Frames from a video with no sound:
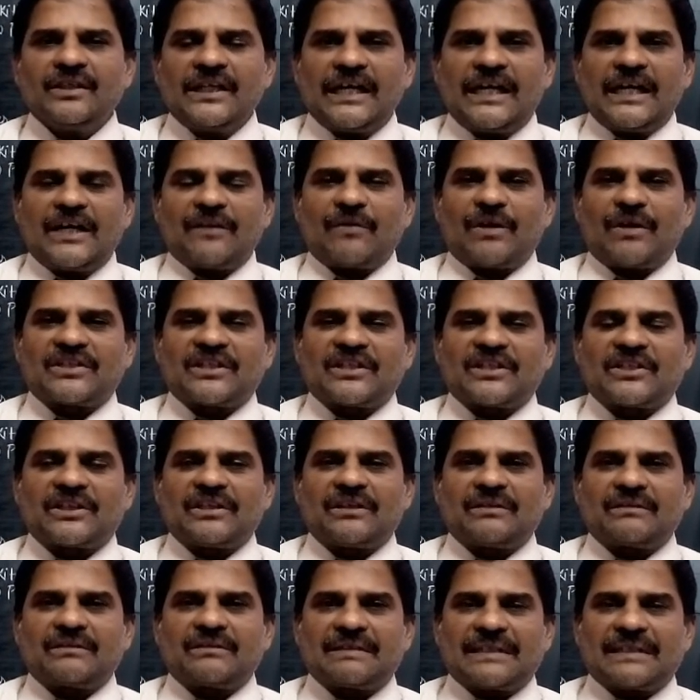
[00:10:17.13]
It was his
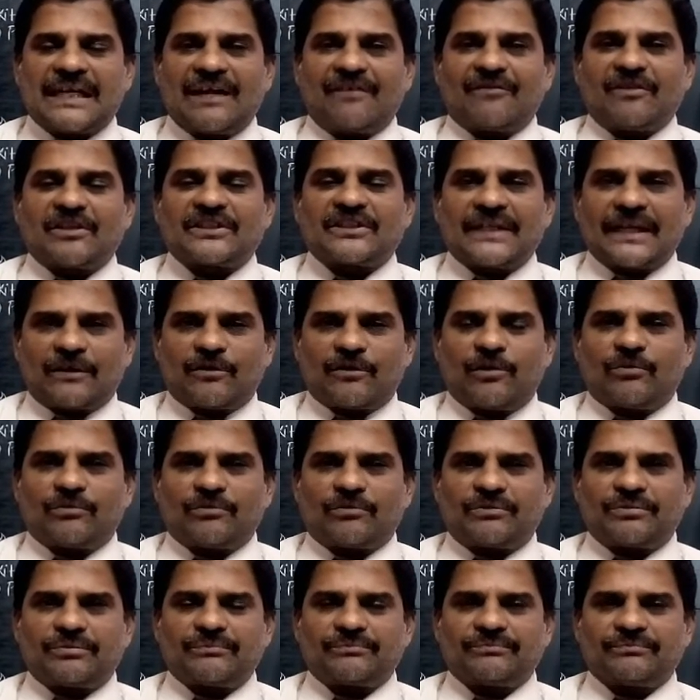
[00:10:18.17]
traveler's account.